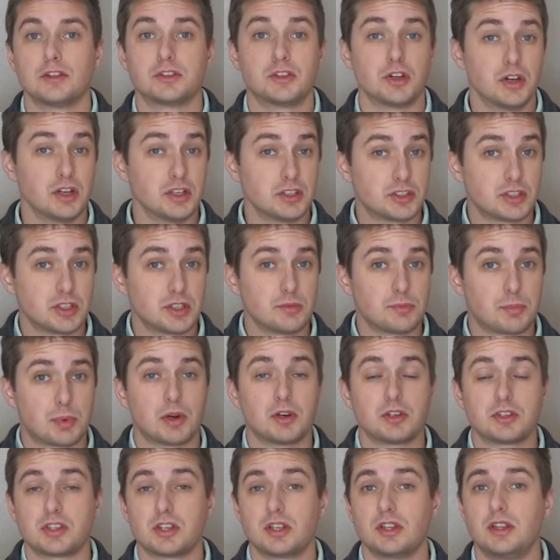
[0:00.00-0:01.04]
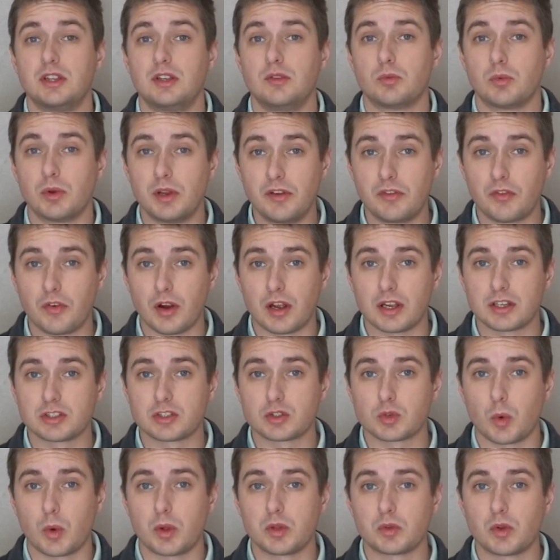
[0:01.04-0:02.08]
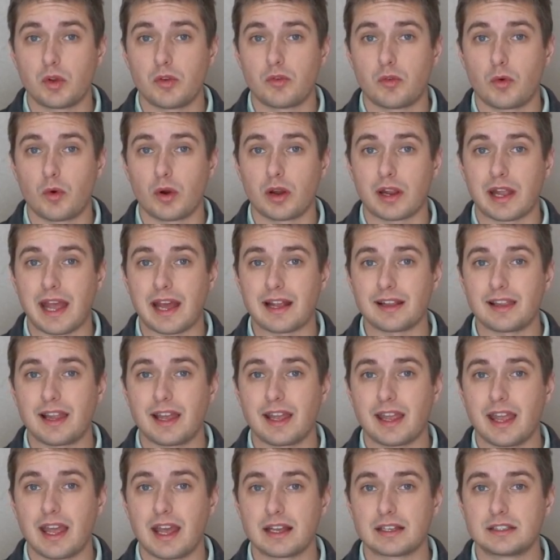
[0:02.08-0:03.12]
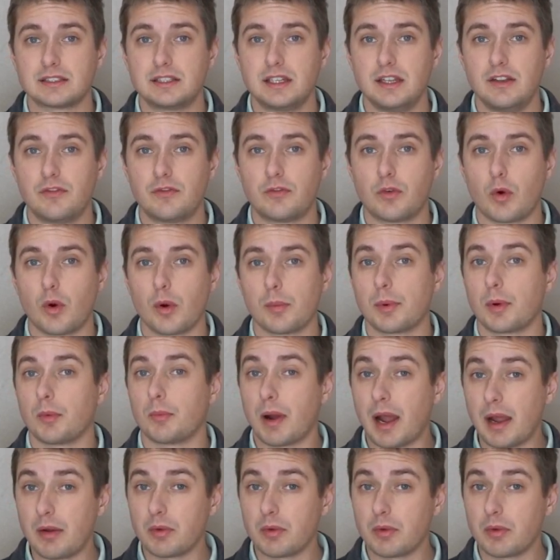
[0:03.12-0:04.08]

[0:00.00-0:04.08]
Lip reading: So you're interested in purchasing the refreshed 2024 Cadillac XT4, but might